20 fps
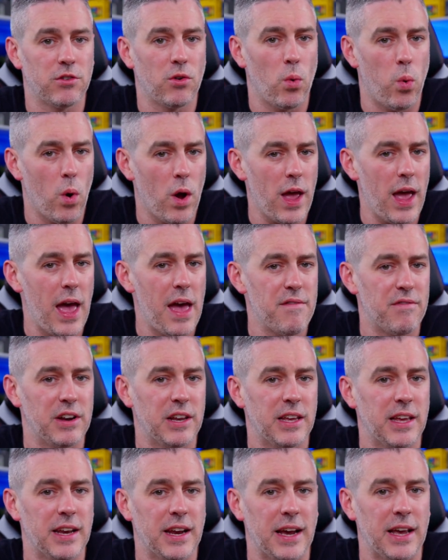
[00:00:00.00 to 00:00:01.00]
quite
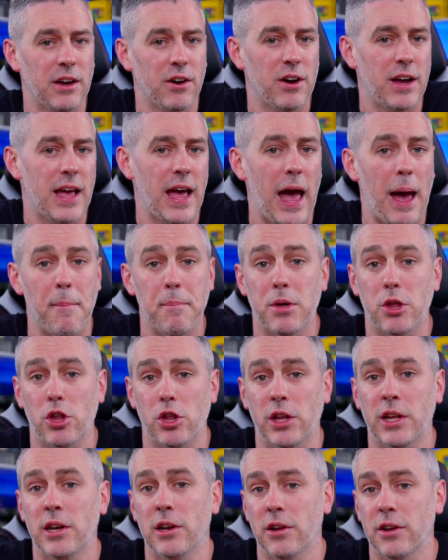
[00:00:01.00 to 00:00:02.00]
heavily in AI and
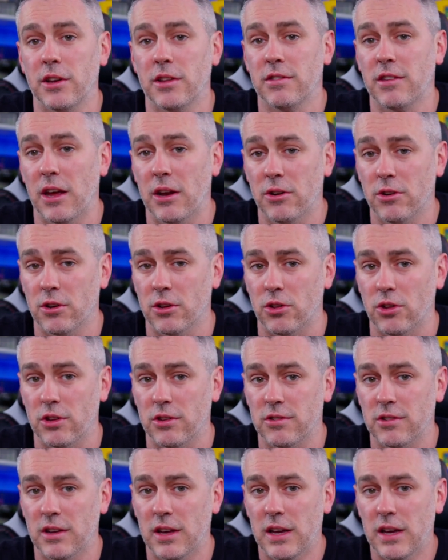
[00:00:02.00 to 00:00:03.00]
machine learning
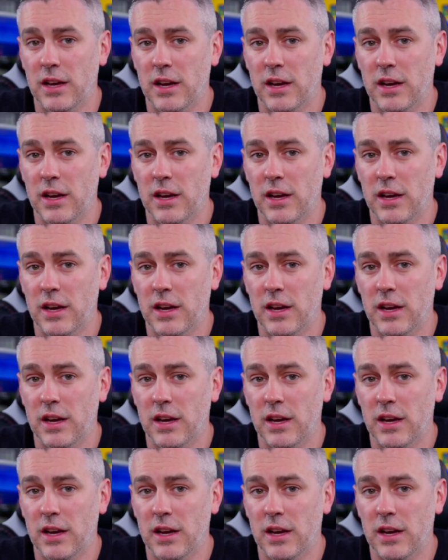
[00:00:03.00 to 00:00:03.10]
technologies,